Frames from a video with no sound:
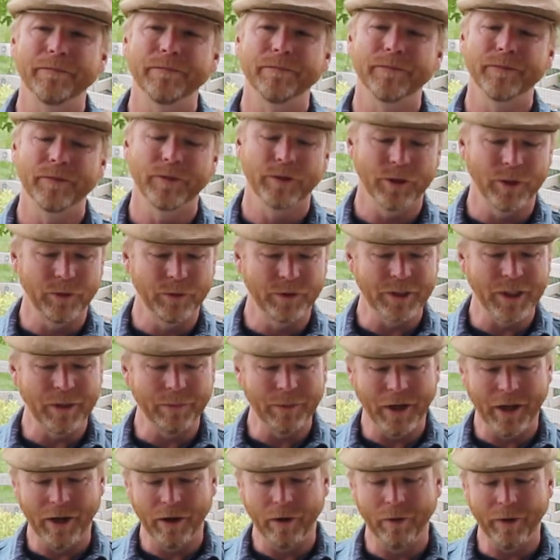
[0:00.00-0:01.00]

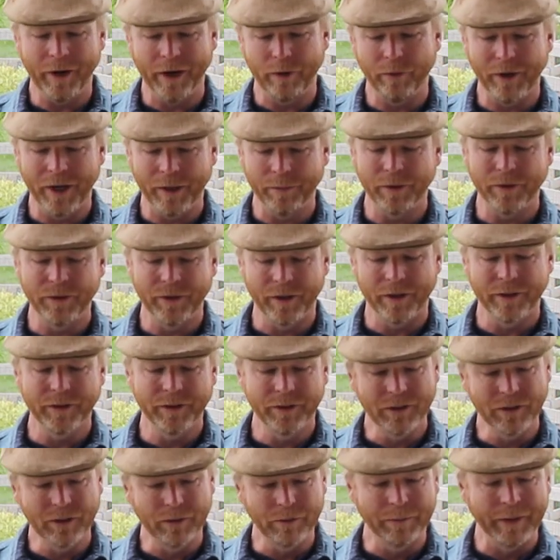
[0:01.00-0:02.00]
somehow I rambled on
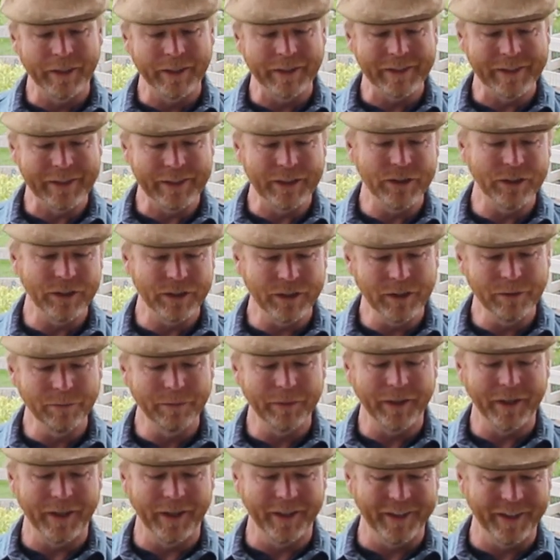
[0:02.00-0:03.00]
to about teaching,
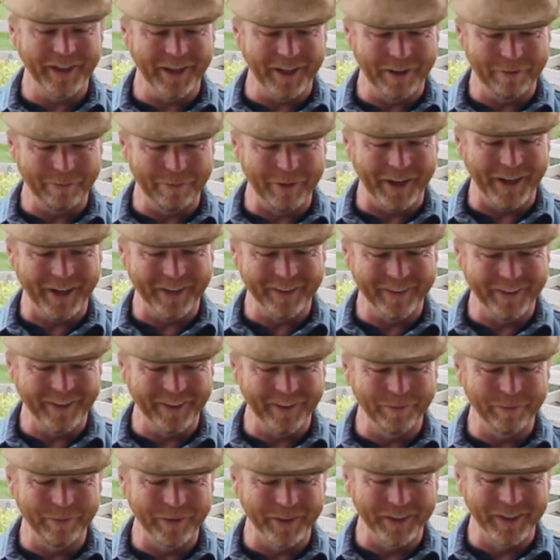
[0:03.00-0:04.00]
but I got back
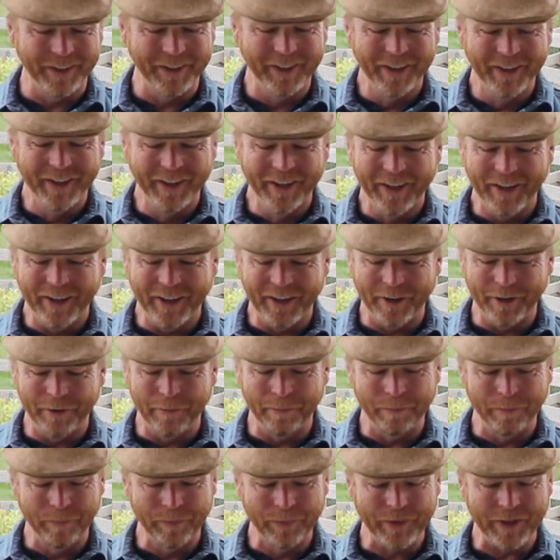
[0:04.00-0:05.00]
there. But
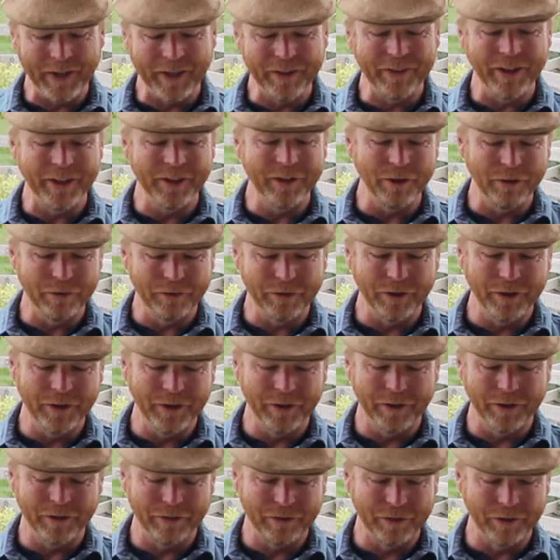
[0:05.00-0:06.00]
I thank you for
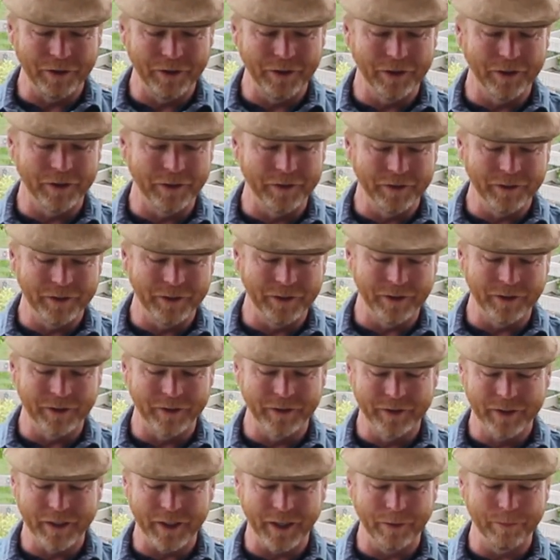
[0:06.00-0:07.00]

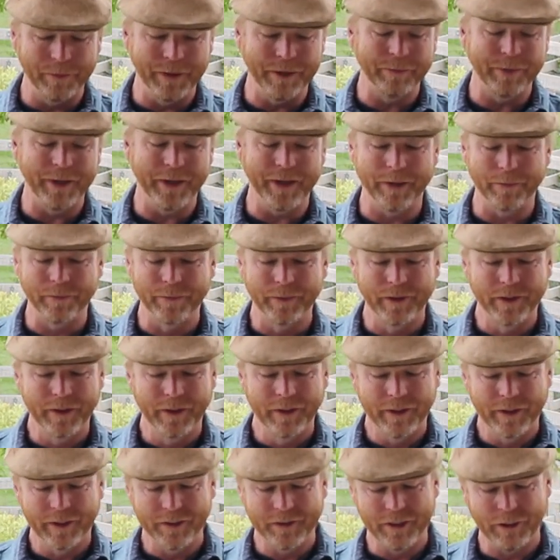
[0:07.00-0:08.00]
your comment, Pam.
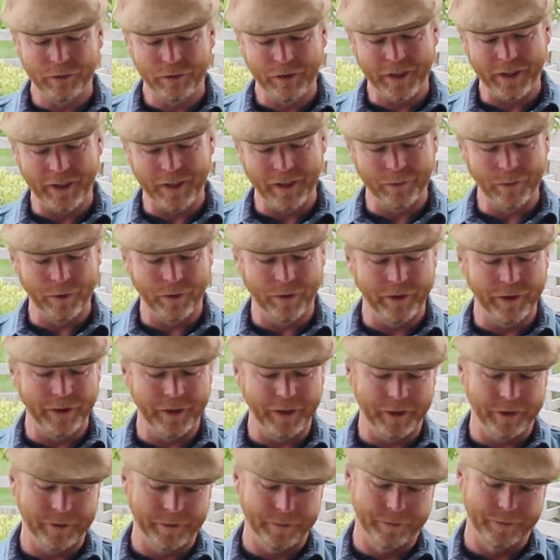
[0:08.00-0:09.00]
Let's see if we got any more on
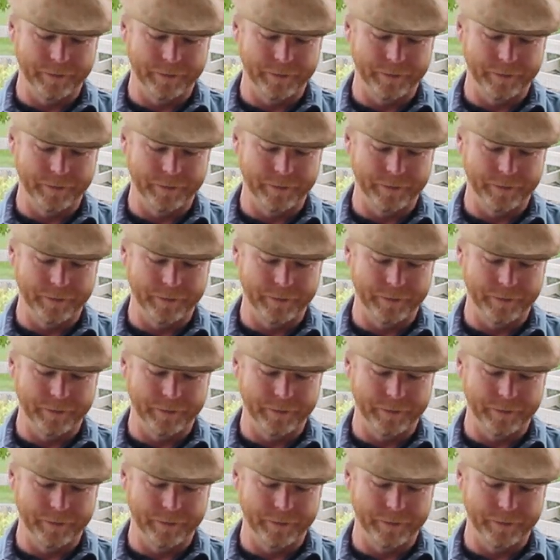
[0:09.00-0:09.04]
here.